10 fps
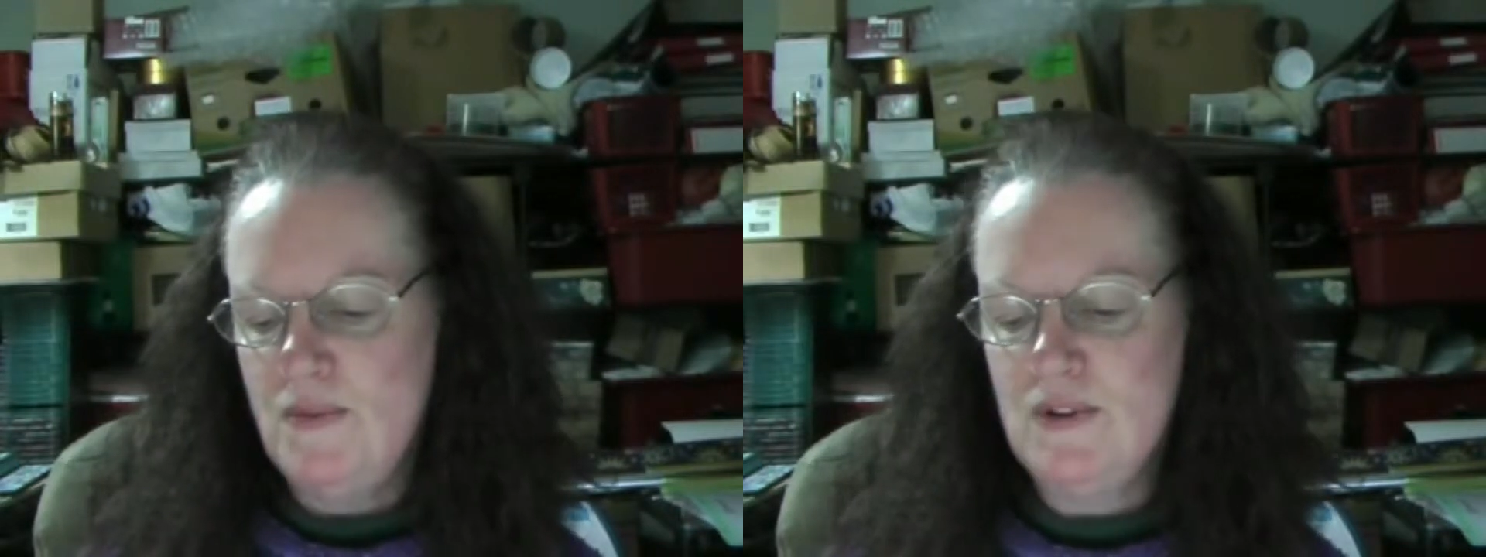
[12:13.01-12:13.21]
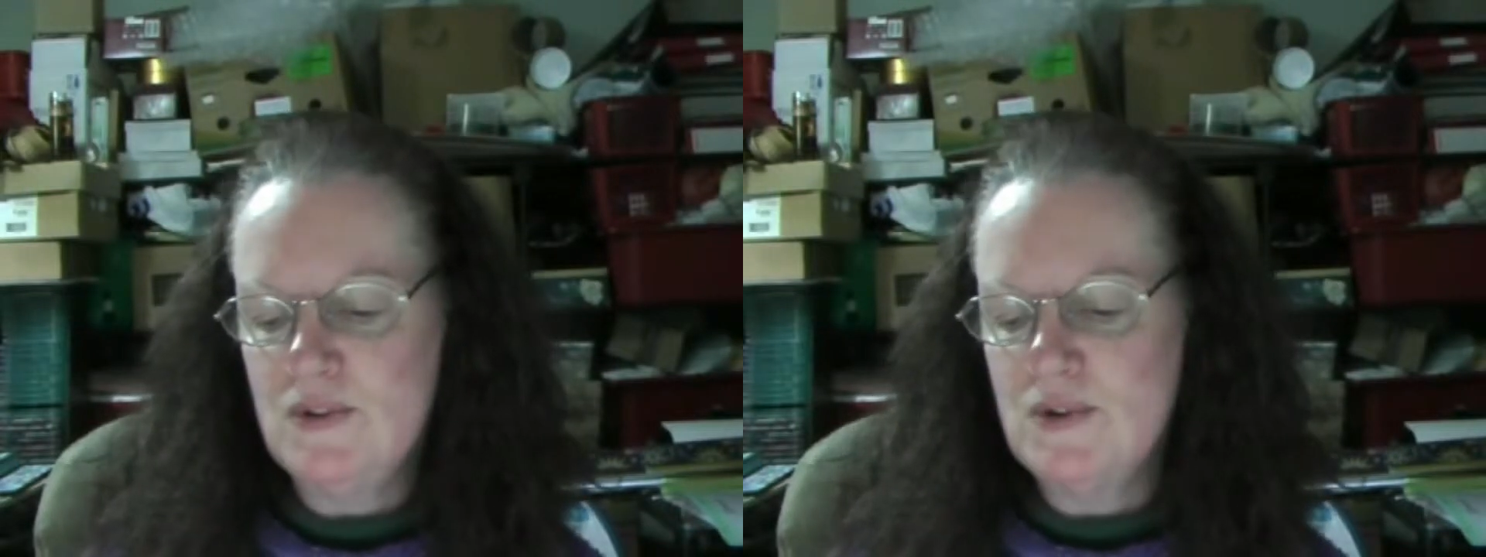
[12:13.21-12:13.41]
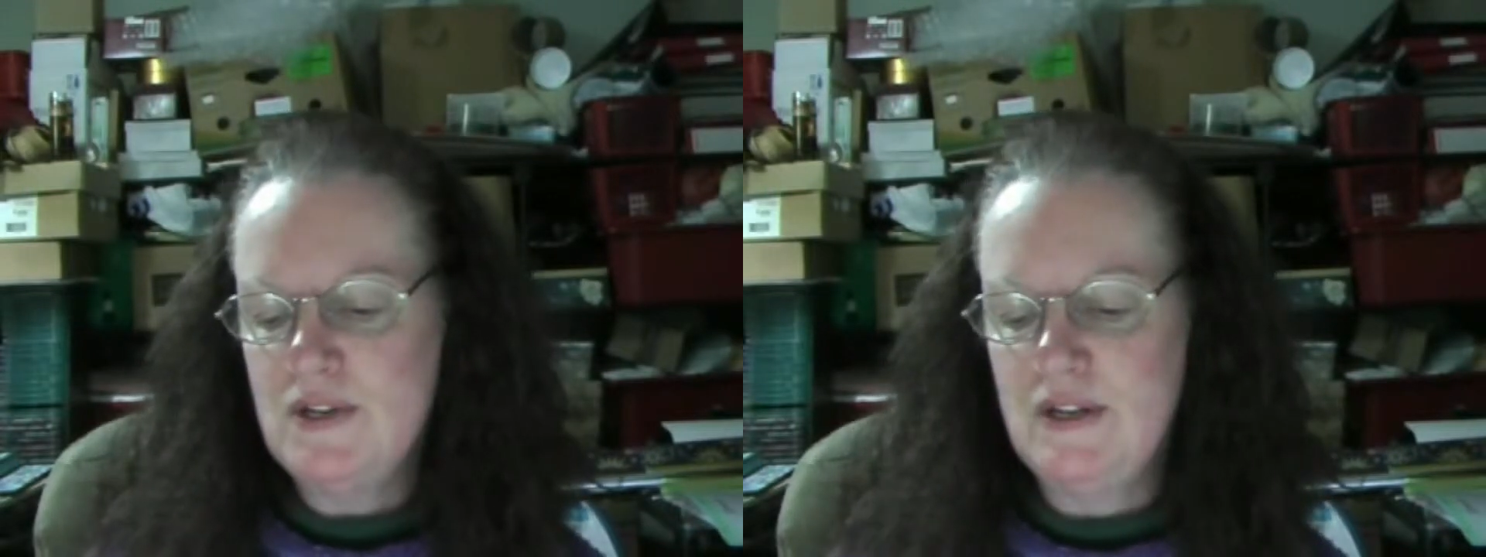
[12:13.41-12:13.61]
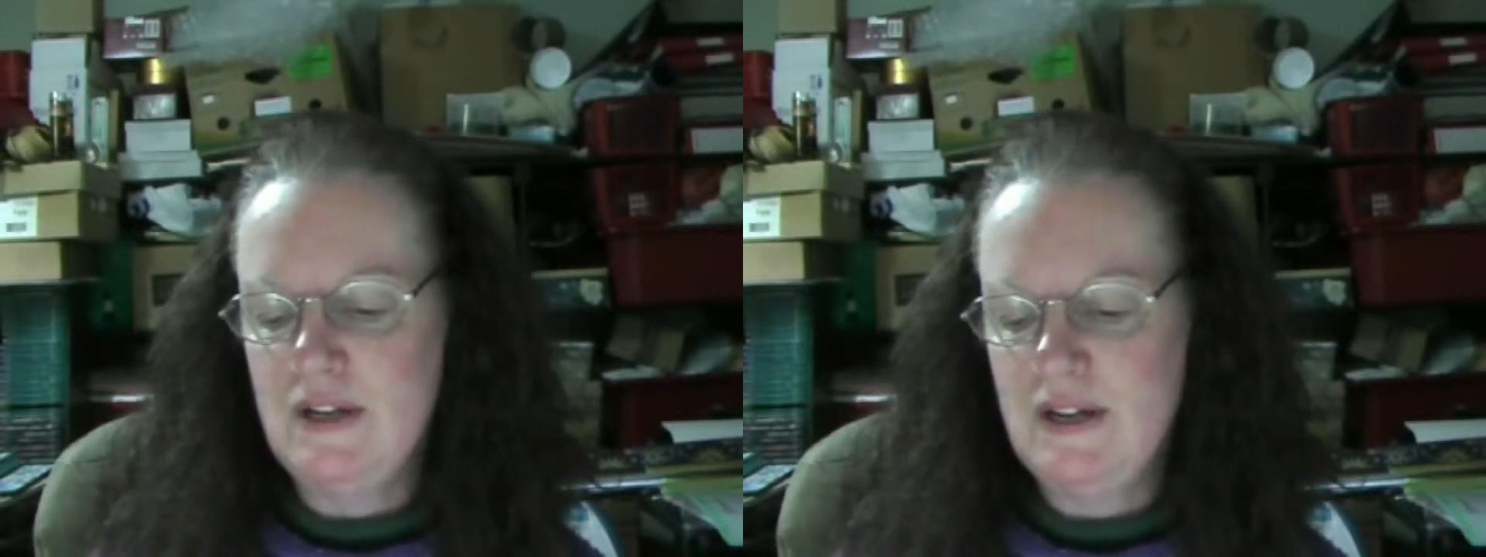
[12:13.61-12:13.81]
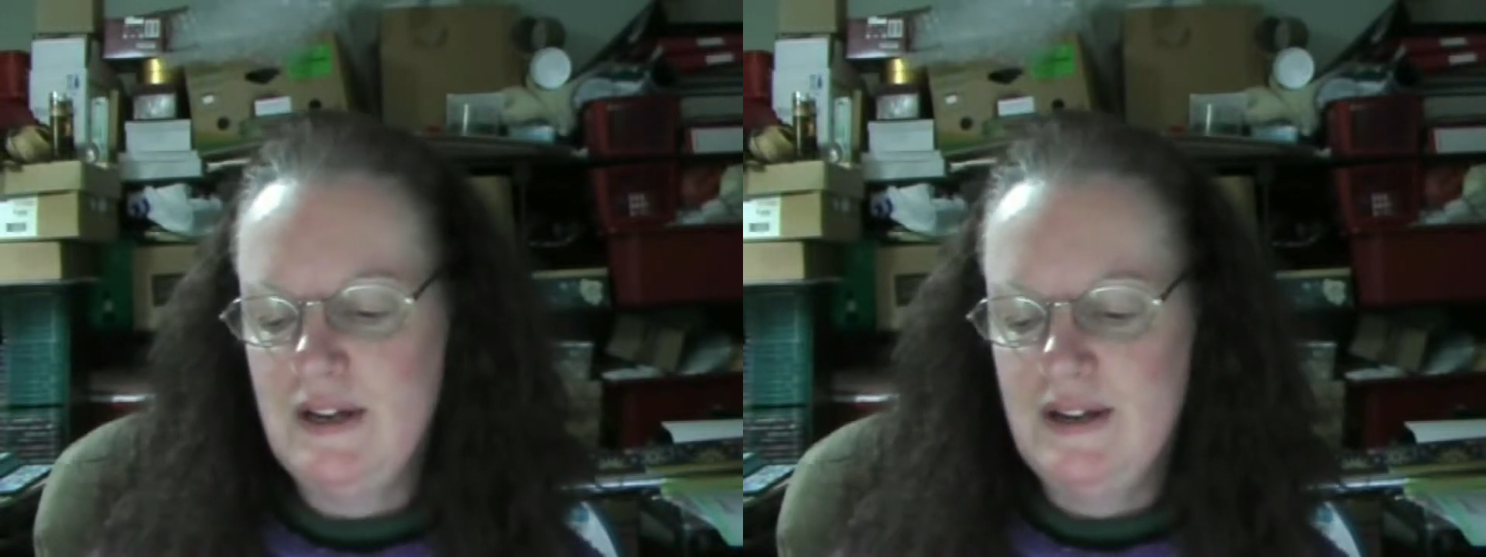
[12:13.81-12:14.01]
enjoyed
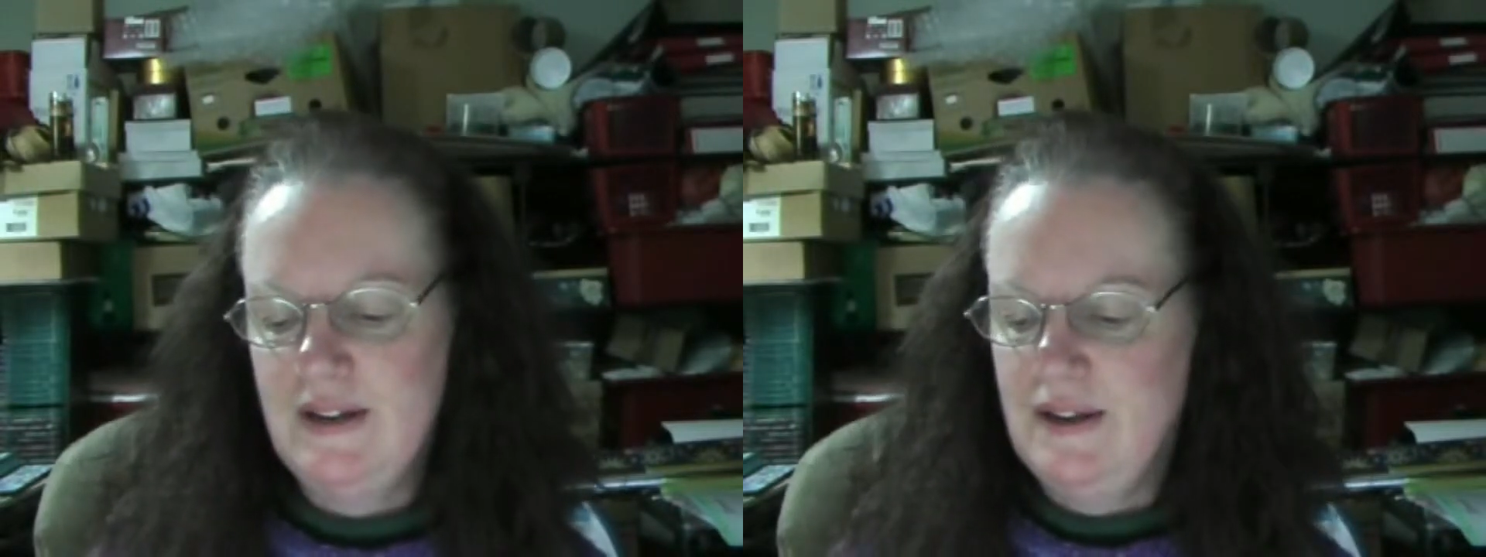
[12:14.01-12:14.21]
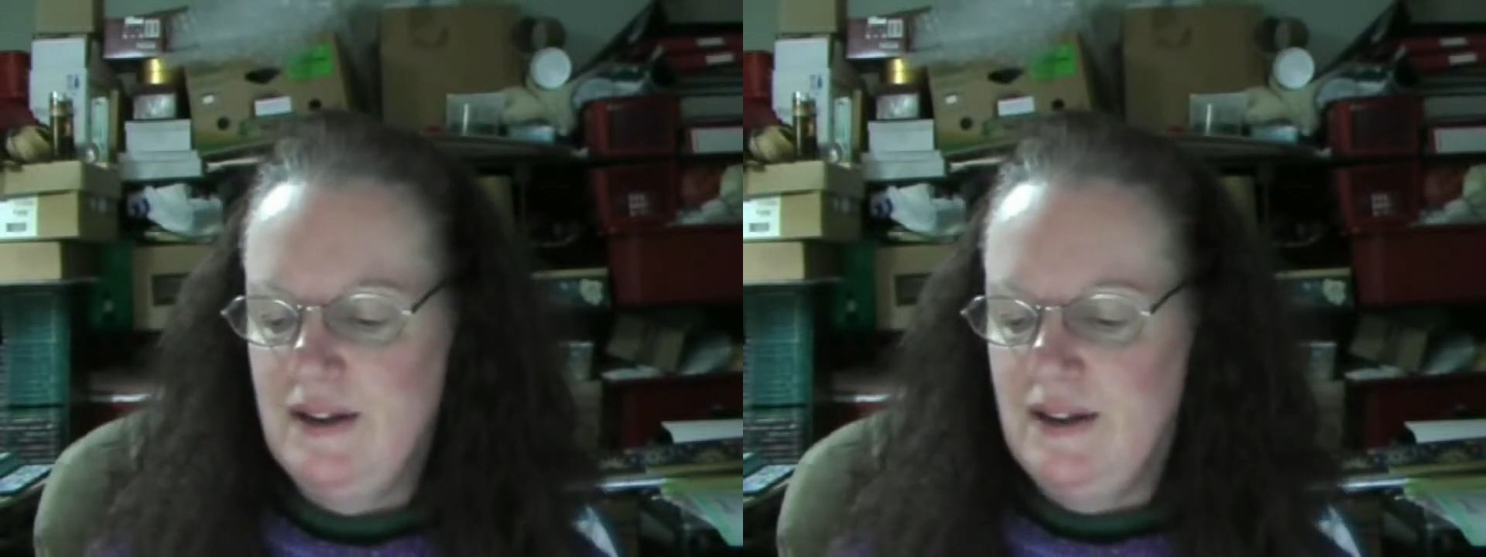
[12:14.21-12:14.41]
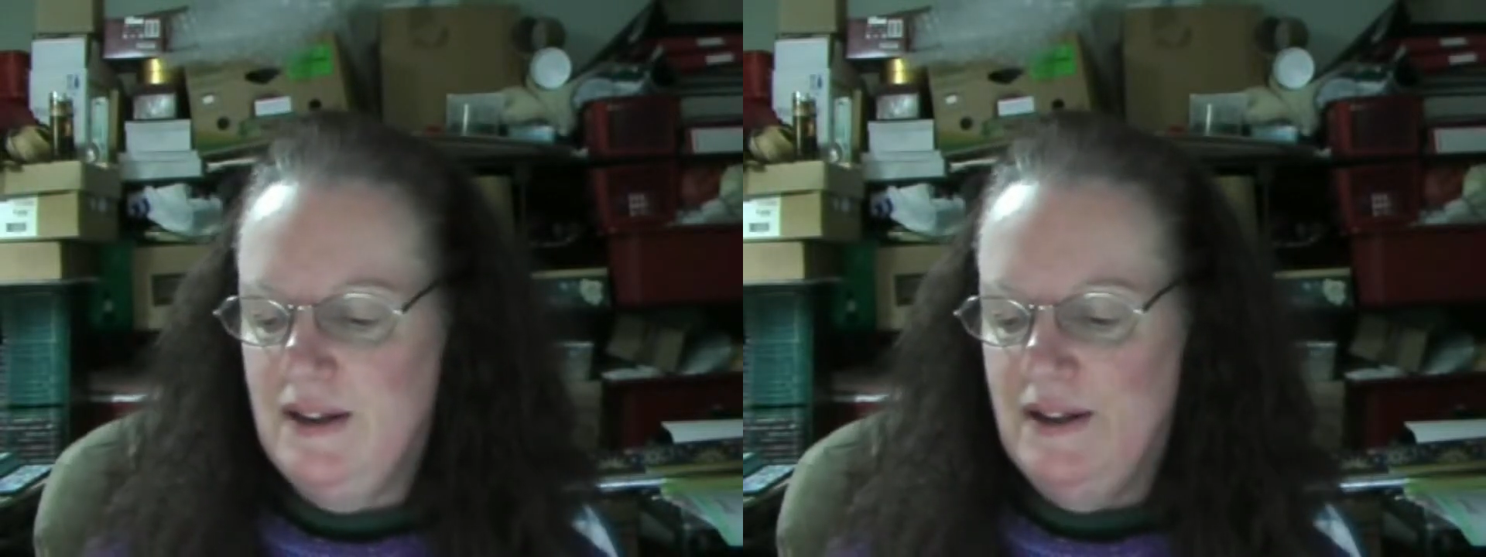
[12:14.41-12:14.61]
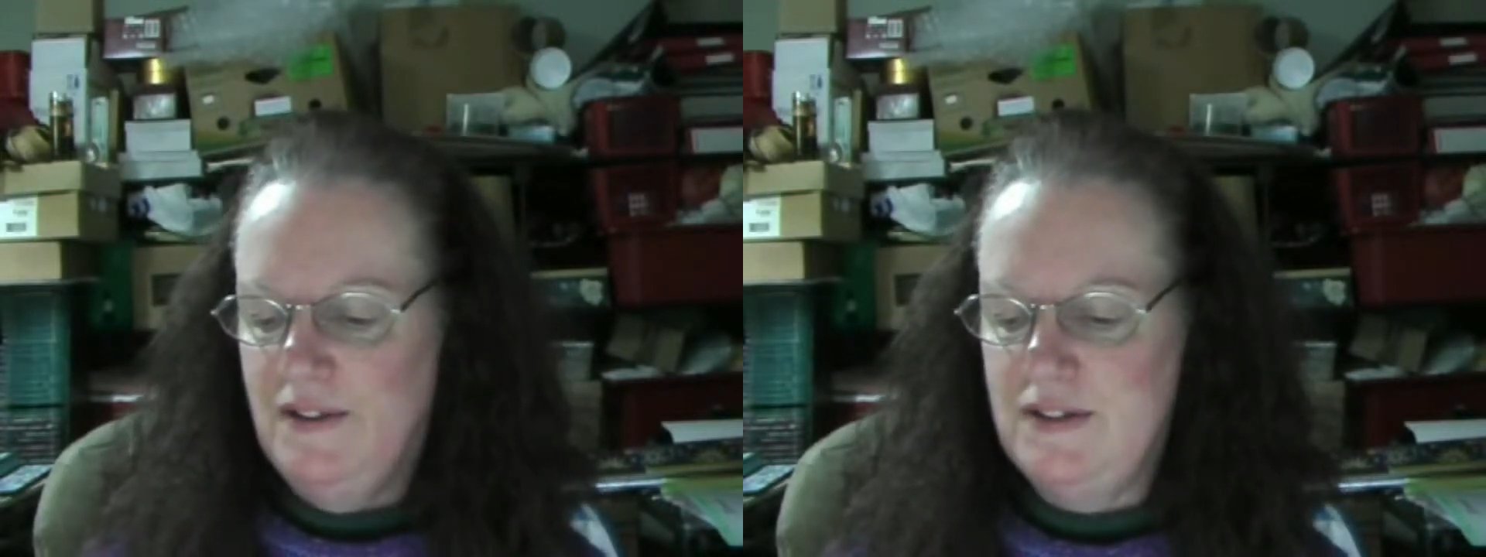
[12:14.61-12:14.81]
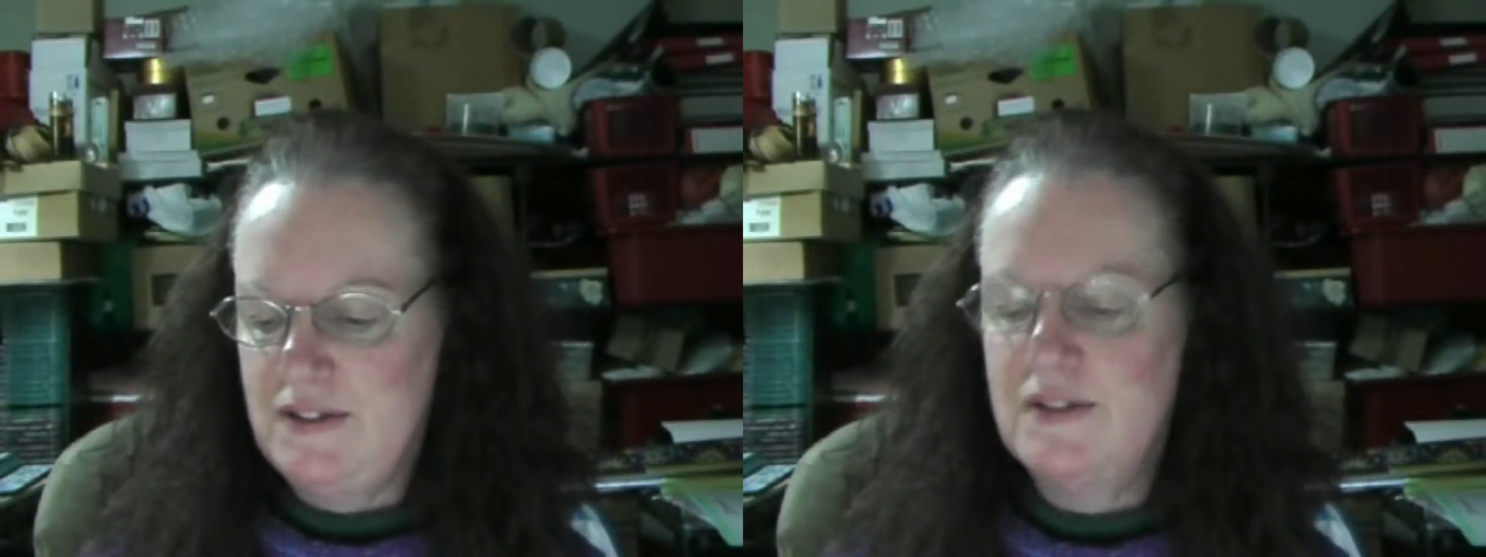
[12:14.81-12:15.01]

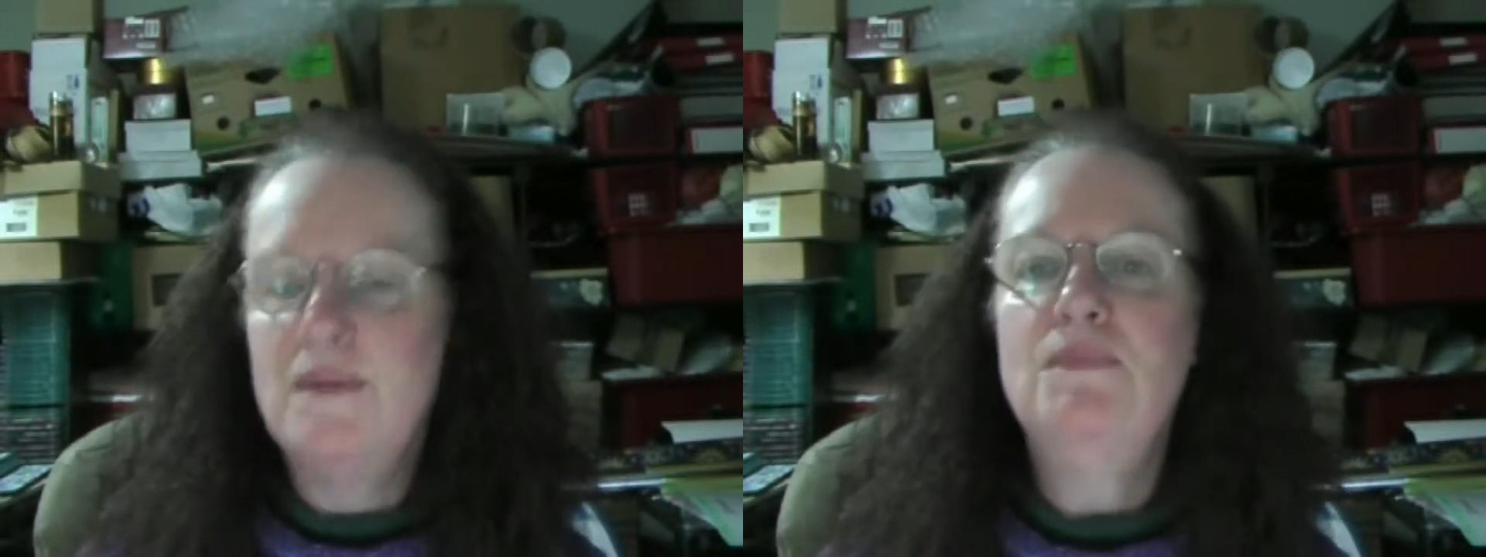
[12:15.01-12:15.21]
this